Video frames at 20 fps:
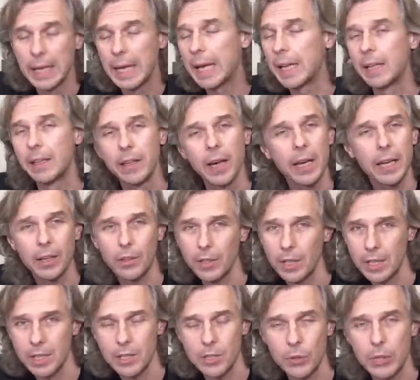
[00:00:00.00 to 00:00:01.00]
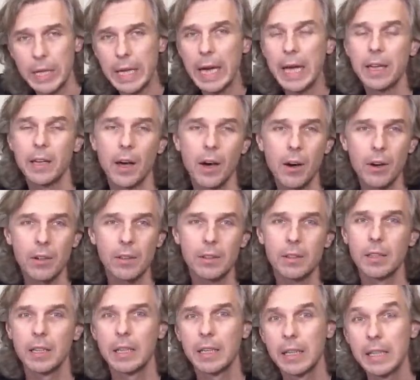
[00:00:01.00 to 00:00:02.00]
and Nikon and Sony, and
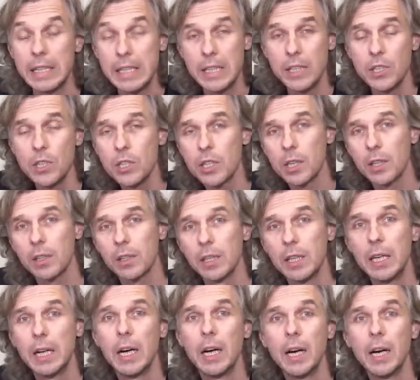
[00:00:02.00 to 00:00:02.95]
all digital